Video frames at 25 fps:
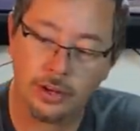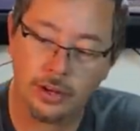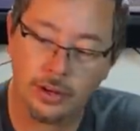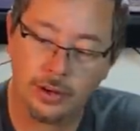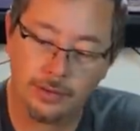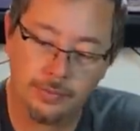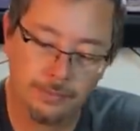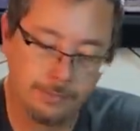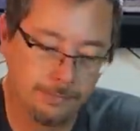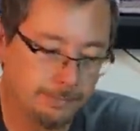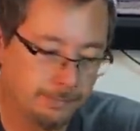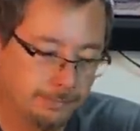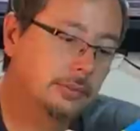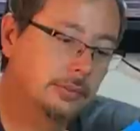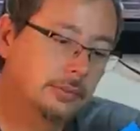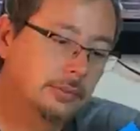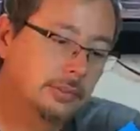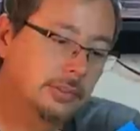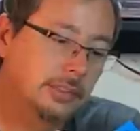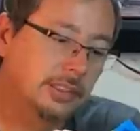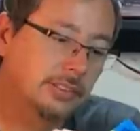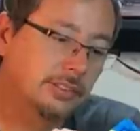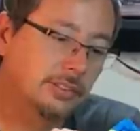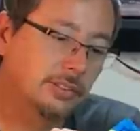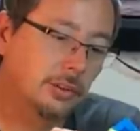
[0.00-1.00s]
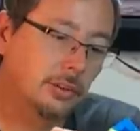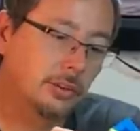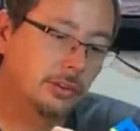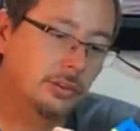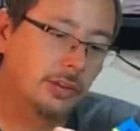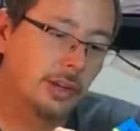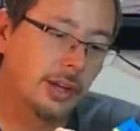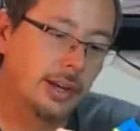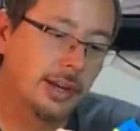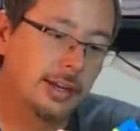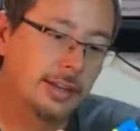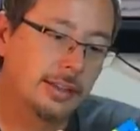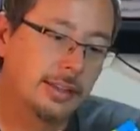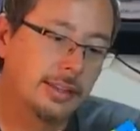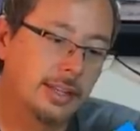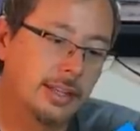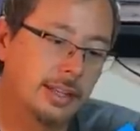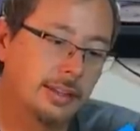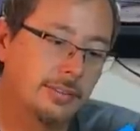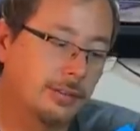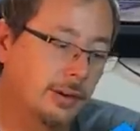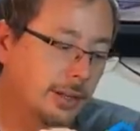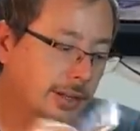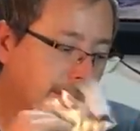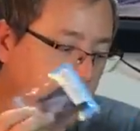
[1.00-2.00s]
Um, this looks like
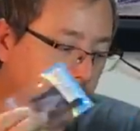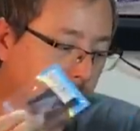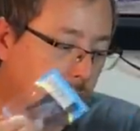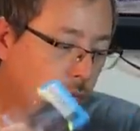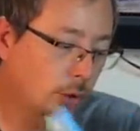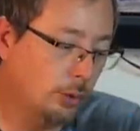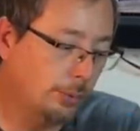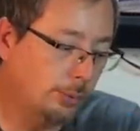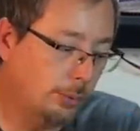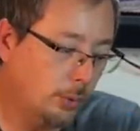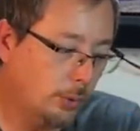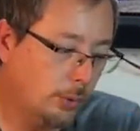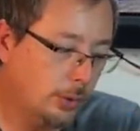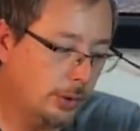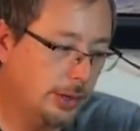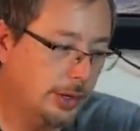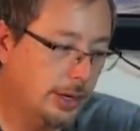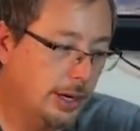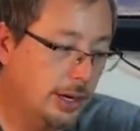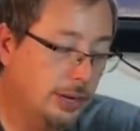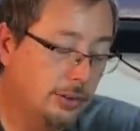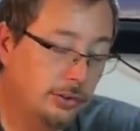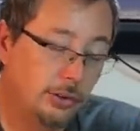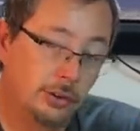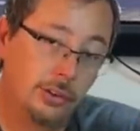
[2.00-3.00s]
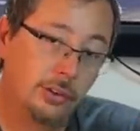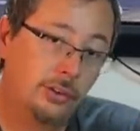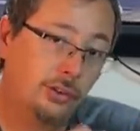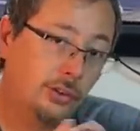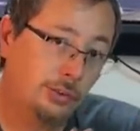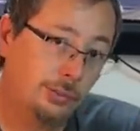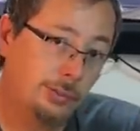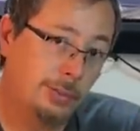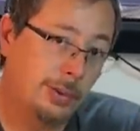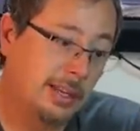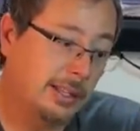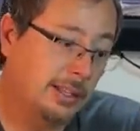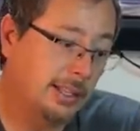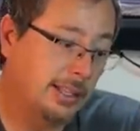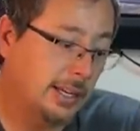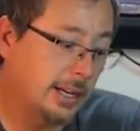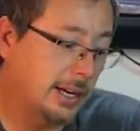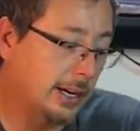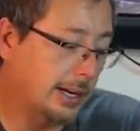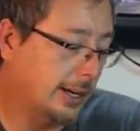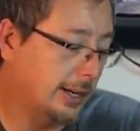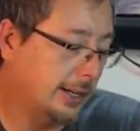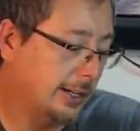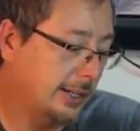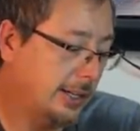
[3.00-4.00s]
the flight control board. So this is mainly
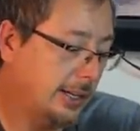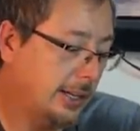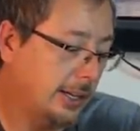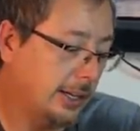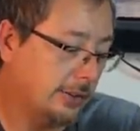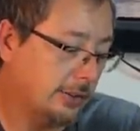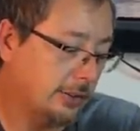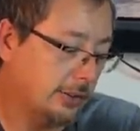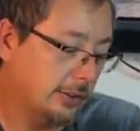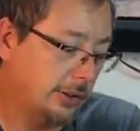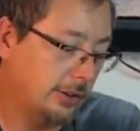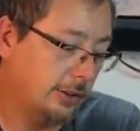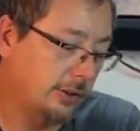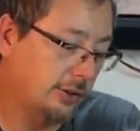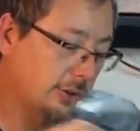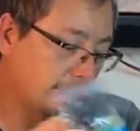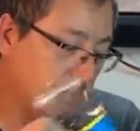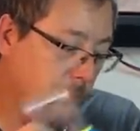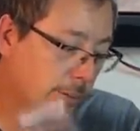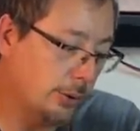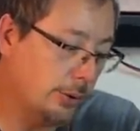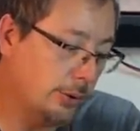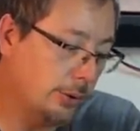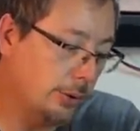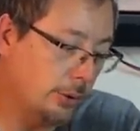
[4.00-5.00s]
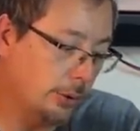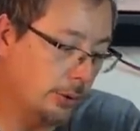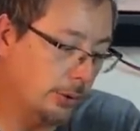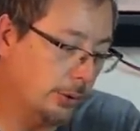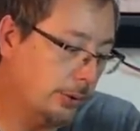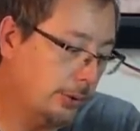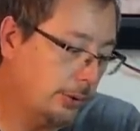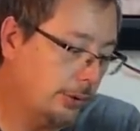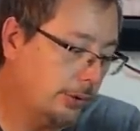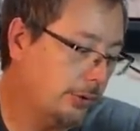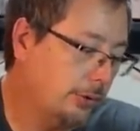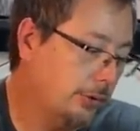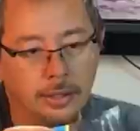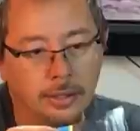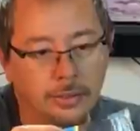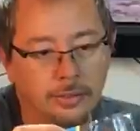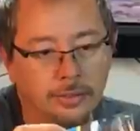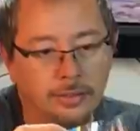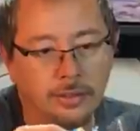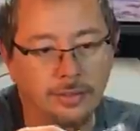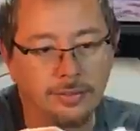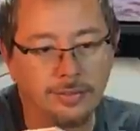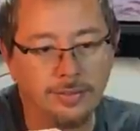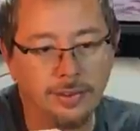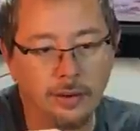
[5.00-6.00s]
a, a, kit. Here's your motor holders.
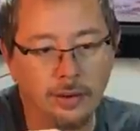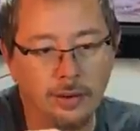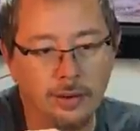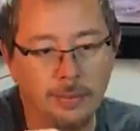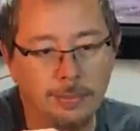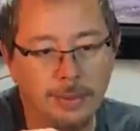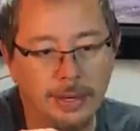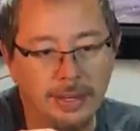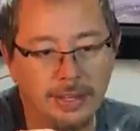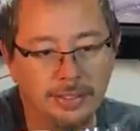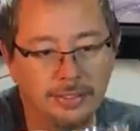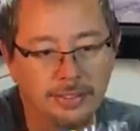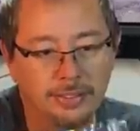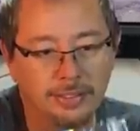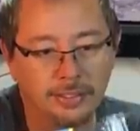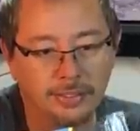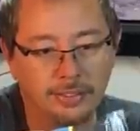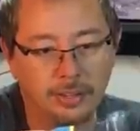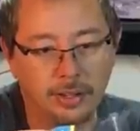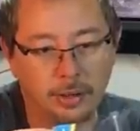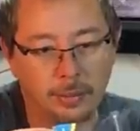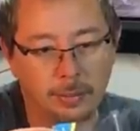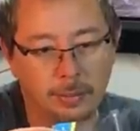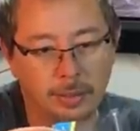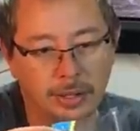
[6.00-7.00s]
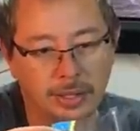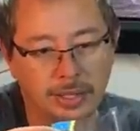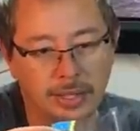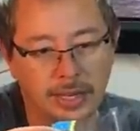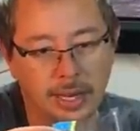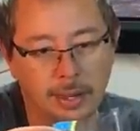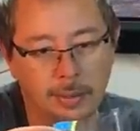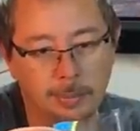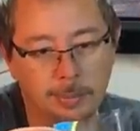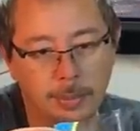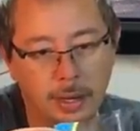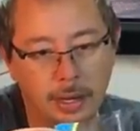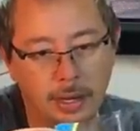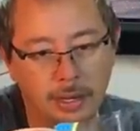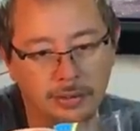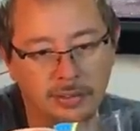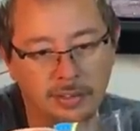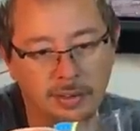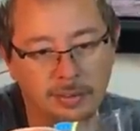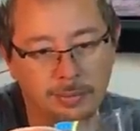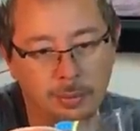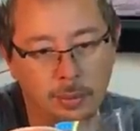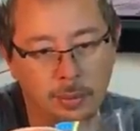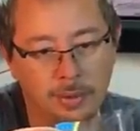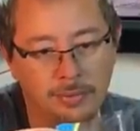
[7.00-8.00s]
This is a very big 600 milliamp, uh,
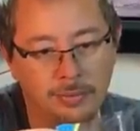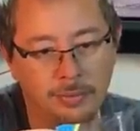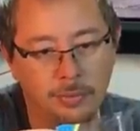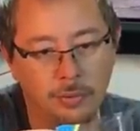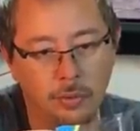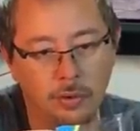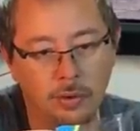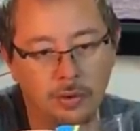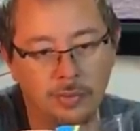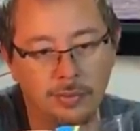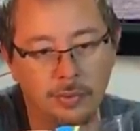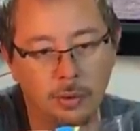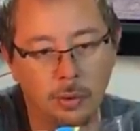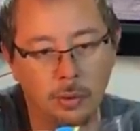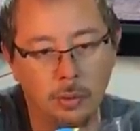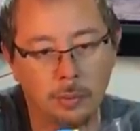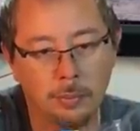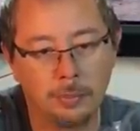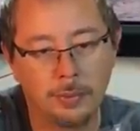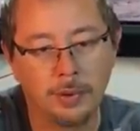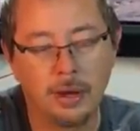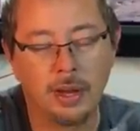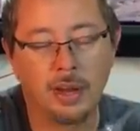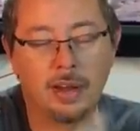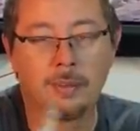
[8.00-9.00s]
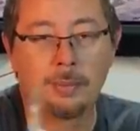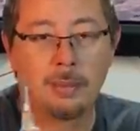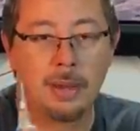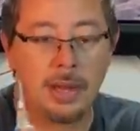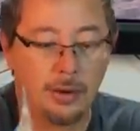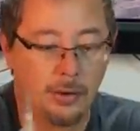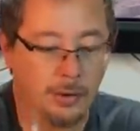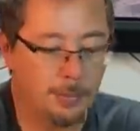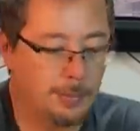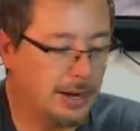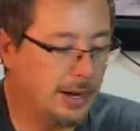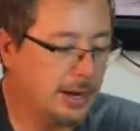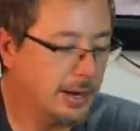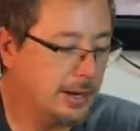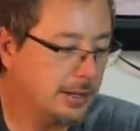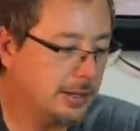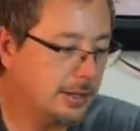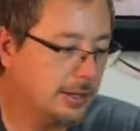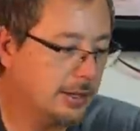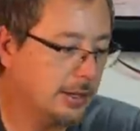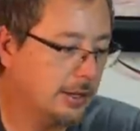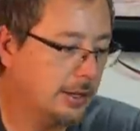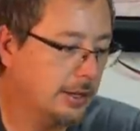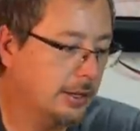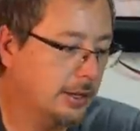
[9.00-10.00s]
7.4 volt uh, battery pack.